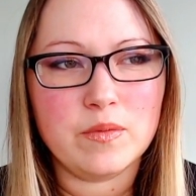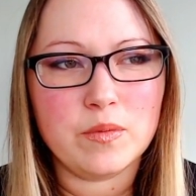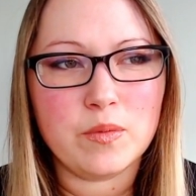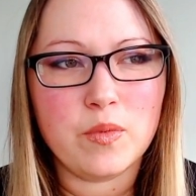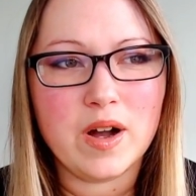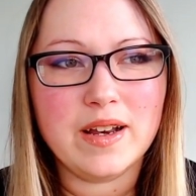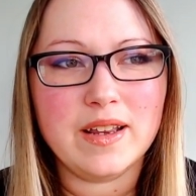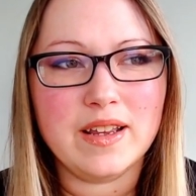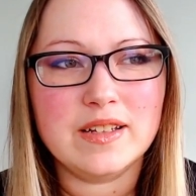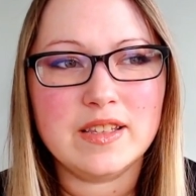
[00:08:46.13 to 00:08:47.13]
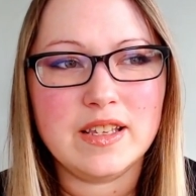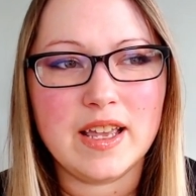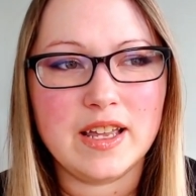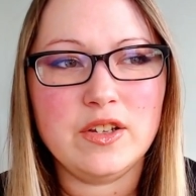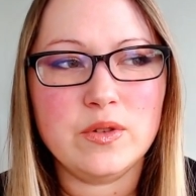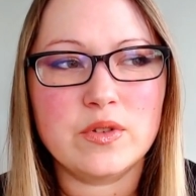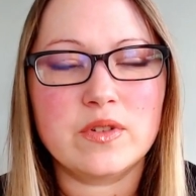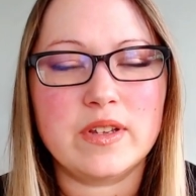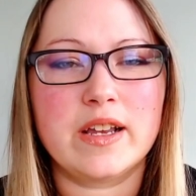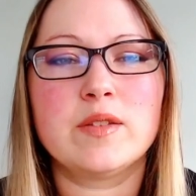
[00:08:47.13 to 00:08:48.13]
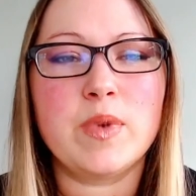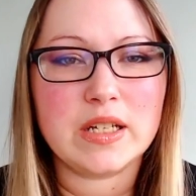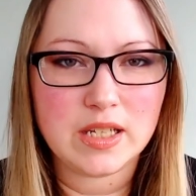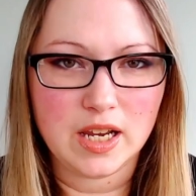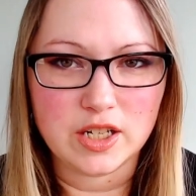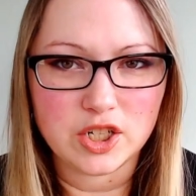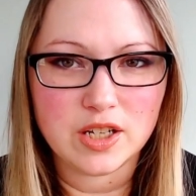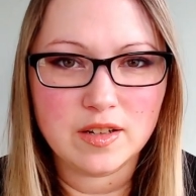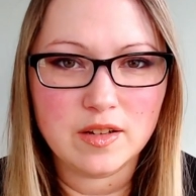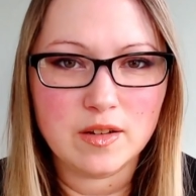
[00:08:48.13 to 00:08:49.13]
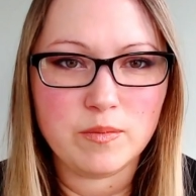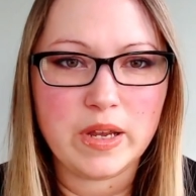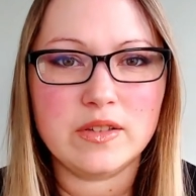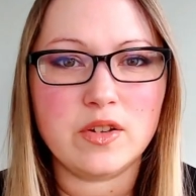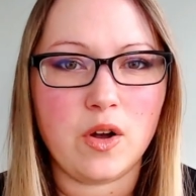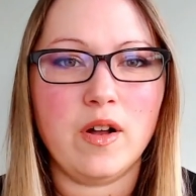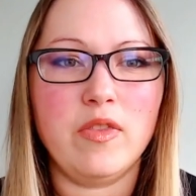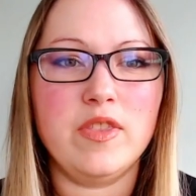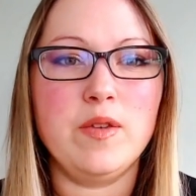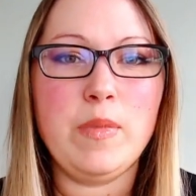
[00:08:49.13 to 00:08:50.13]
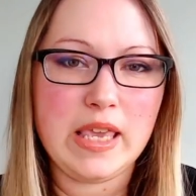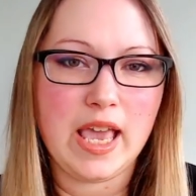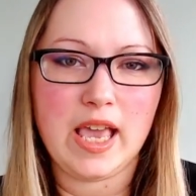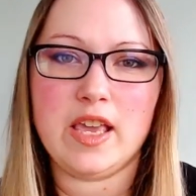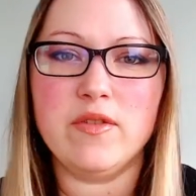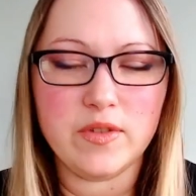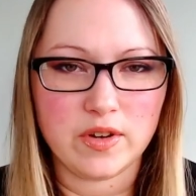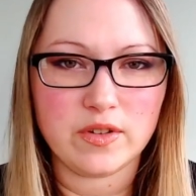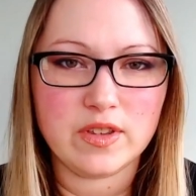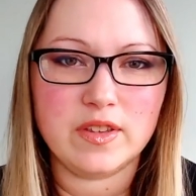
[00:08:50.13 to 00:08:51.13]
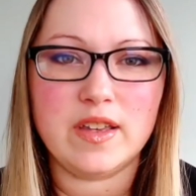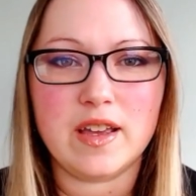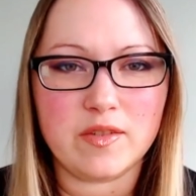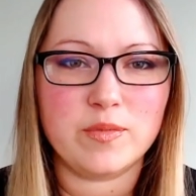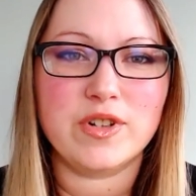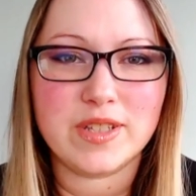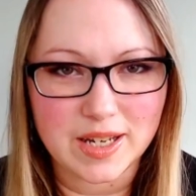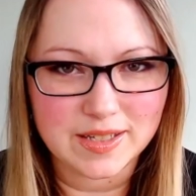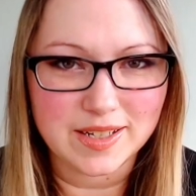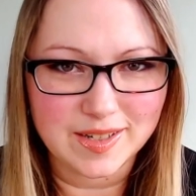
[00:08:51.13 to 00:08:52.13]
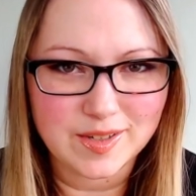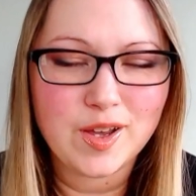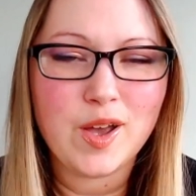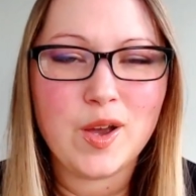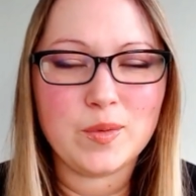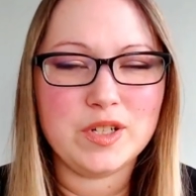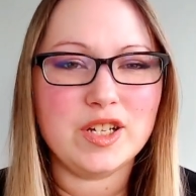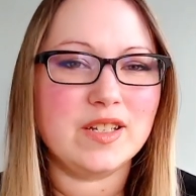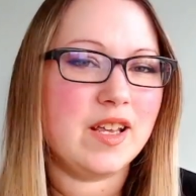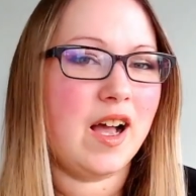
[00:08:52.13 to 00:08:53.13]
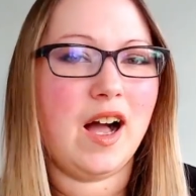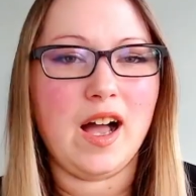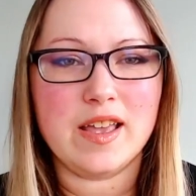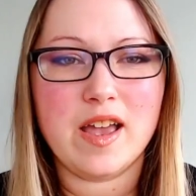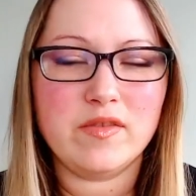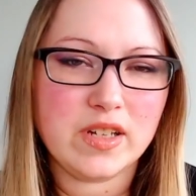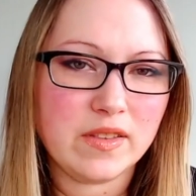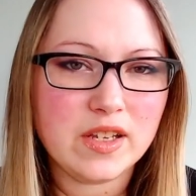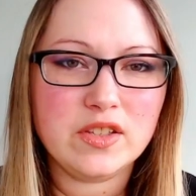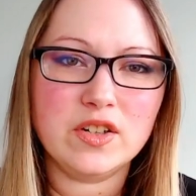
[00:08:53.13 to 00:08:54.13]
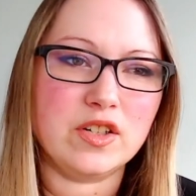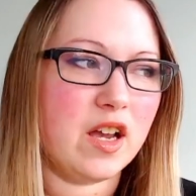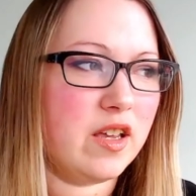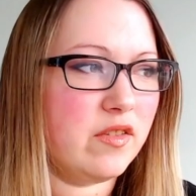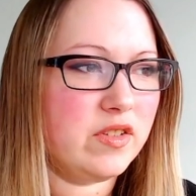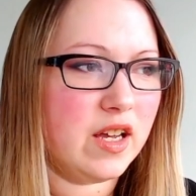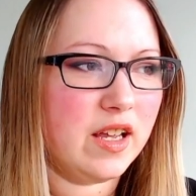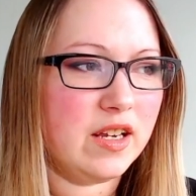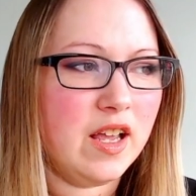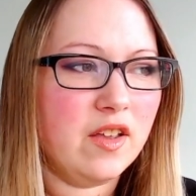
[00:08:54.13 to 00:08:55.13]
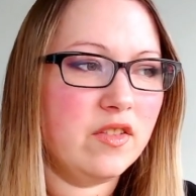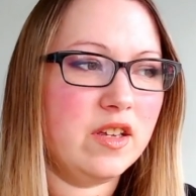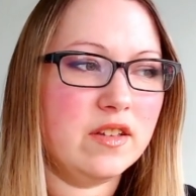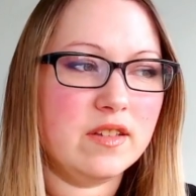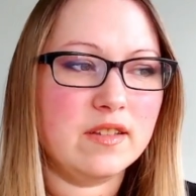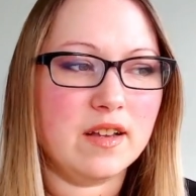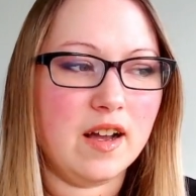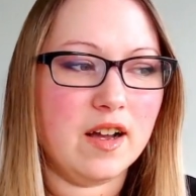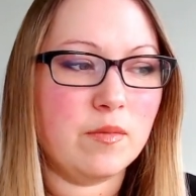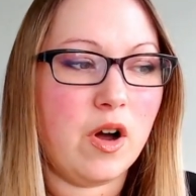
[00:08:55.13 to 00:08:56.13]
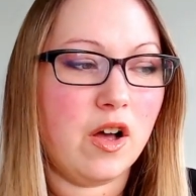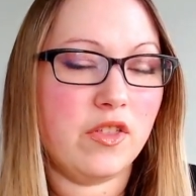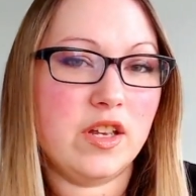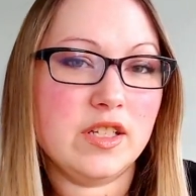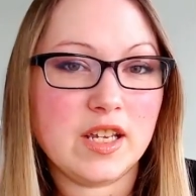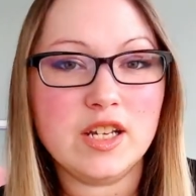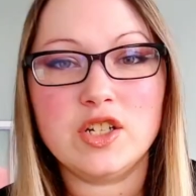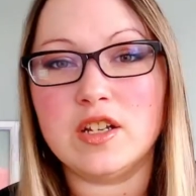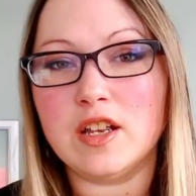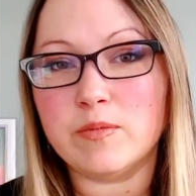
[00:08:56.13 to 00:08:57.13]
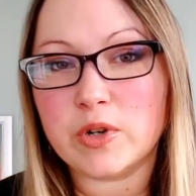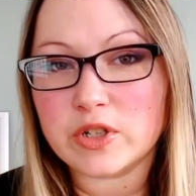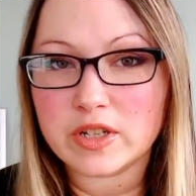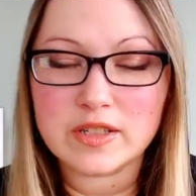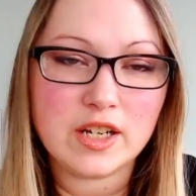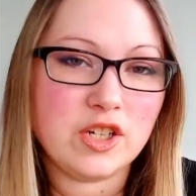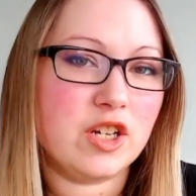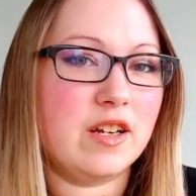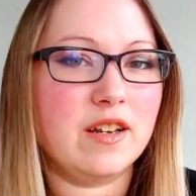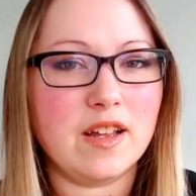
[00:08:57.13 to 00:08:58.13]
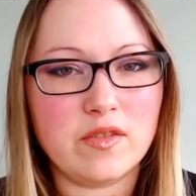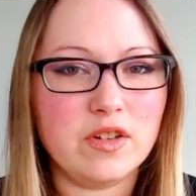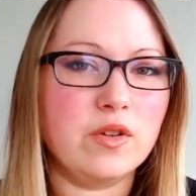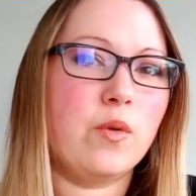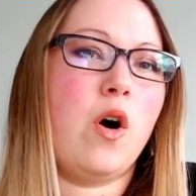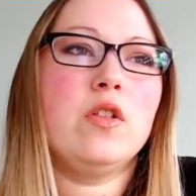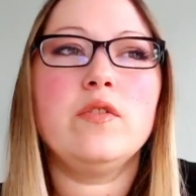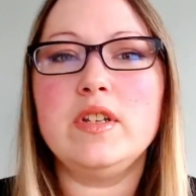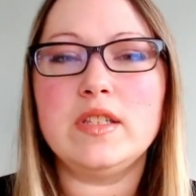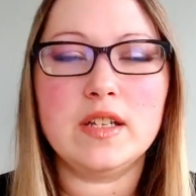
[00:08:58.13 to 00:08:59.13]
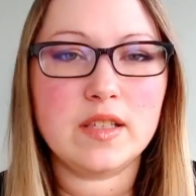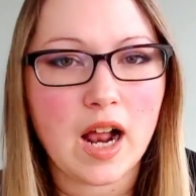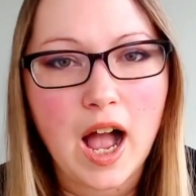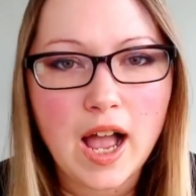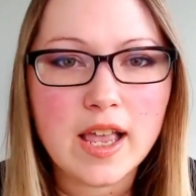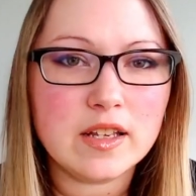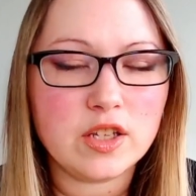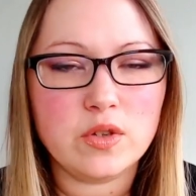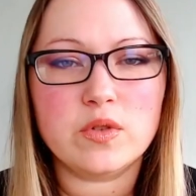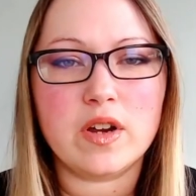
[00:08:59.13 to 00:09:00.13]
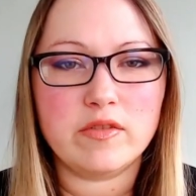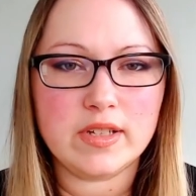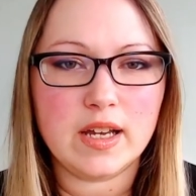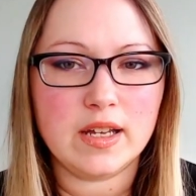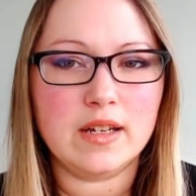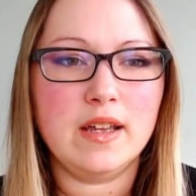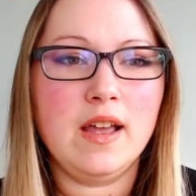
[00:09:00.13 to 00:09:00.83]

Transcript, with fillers: what is the end user's expectation based on the behavior that they have presented, which is, I have done this search, I have done this authentication and personalization, and I, all of these things that I as a user have done,